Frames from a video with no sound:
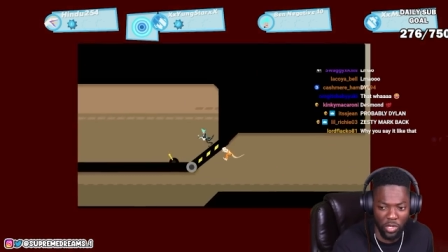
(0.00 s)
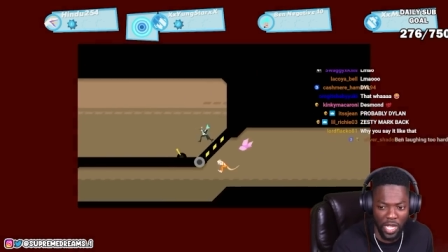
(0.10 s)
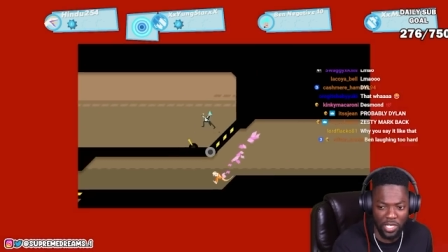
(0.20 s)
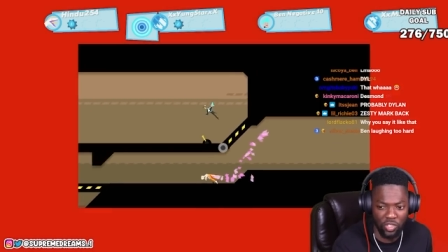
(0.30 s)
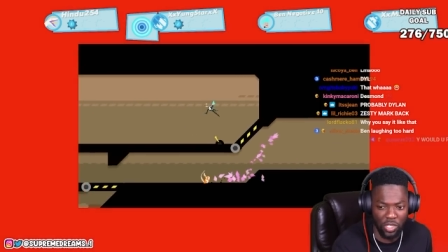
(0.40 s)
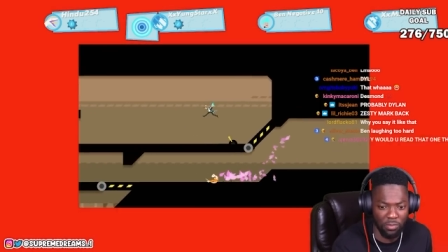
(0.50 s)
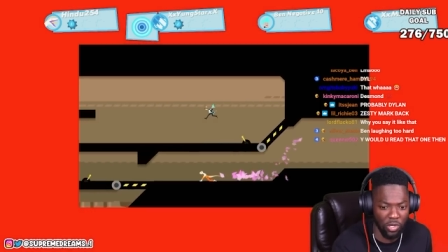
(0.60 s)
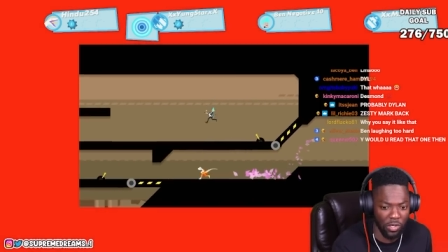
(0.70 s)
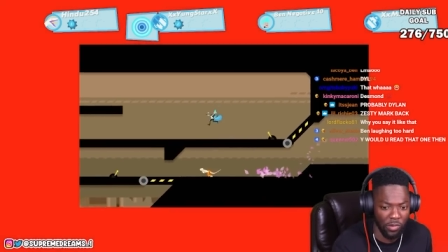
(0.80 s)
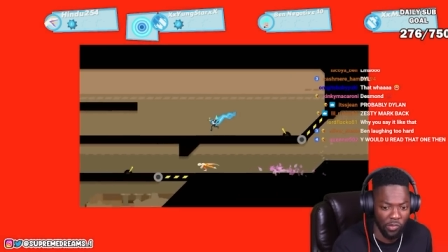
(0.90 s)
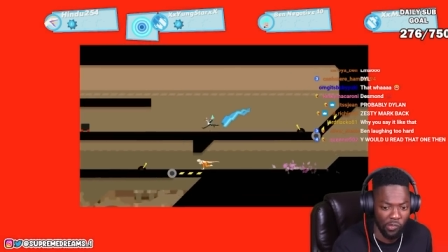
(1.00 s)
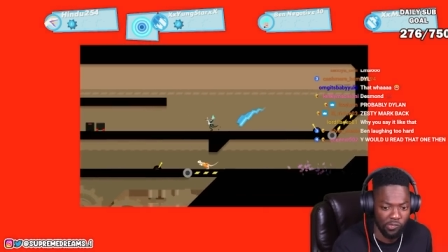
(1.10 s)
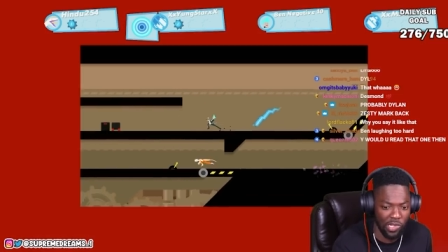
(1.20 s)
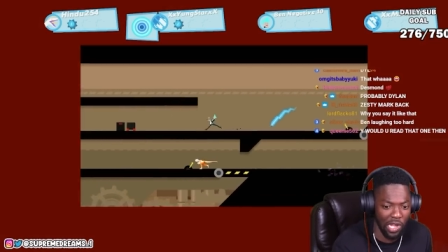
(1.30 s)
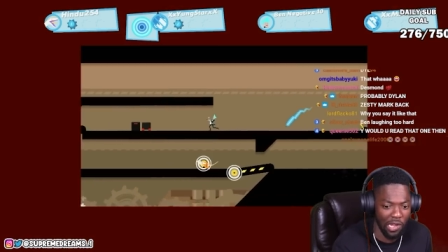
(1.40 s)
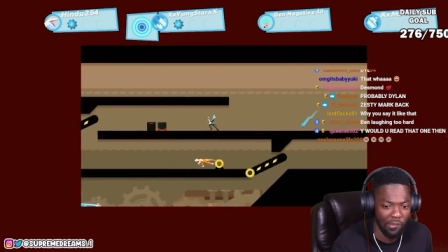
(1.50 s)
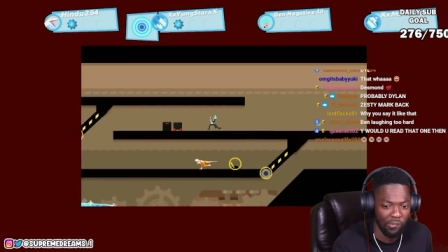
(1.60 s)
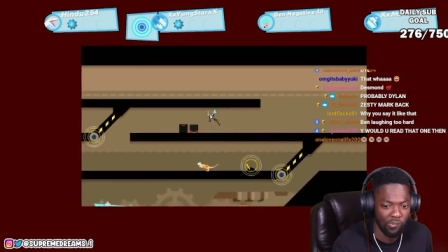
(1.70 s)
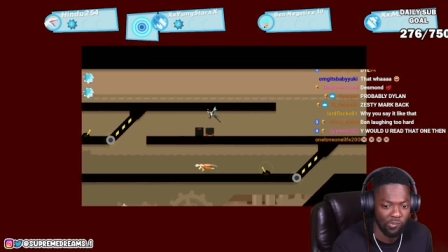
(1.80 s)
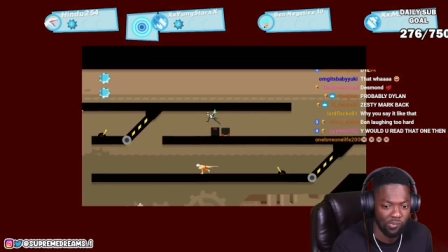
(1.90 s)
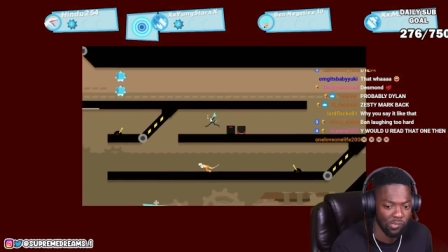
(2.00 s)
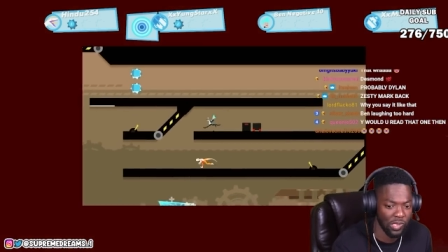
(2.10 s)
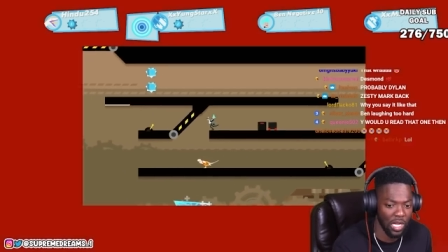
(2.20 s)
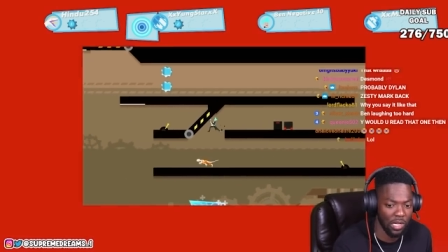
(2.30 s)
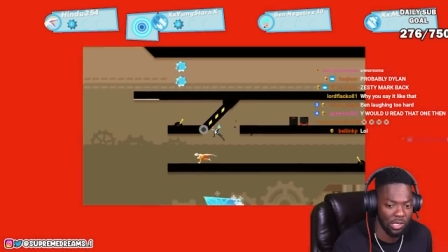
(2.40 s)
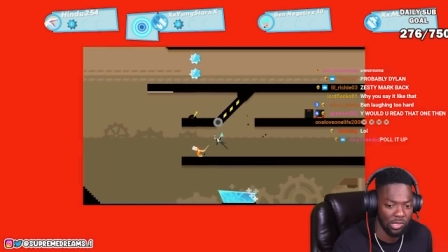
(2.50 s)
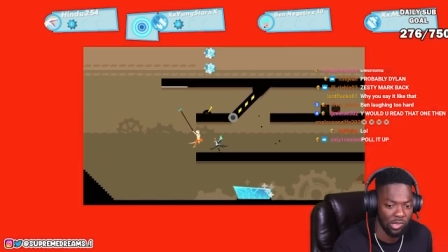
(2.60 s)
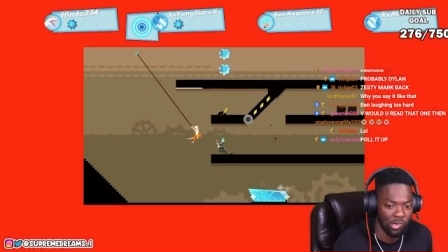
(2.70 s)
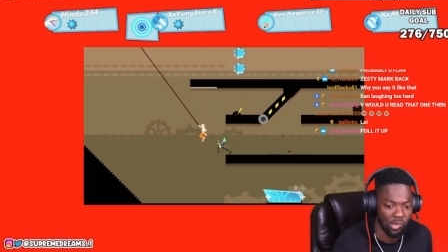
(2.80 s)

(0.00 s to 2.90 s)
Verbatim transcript: They had the stream oh, broke? Oh, yeah. Nah. What's nah. on the stream?